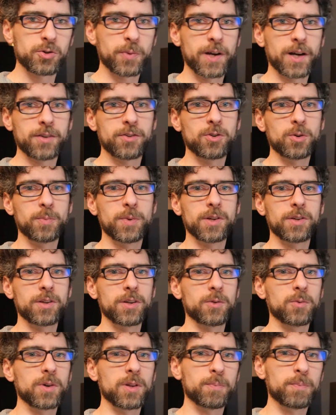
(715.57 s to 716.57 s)
we got so busy
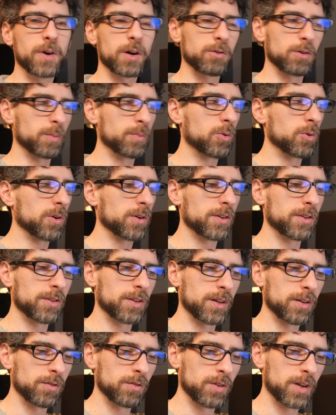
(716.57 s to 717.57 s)
with bug reports
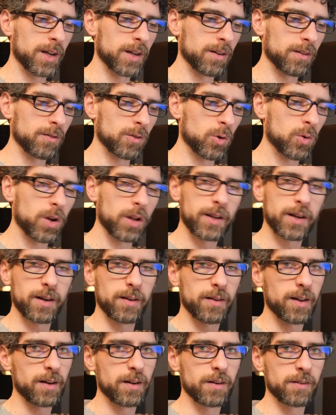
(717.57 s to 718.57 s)
and quality
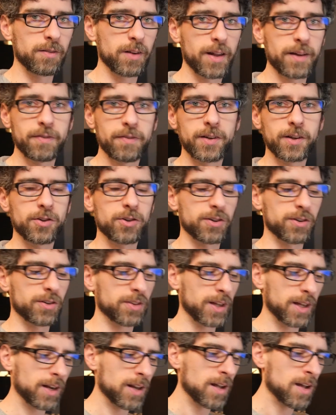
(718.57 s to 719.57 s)
of life features that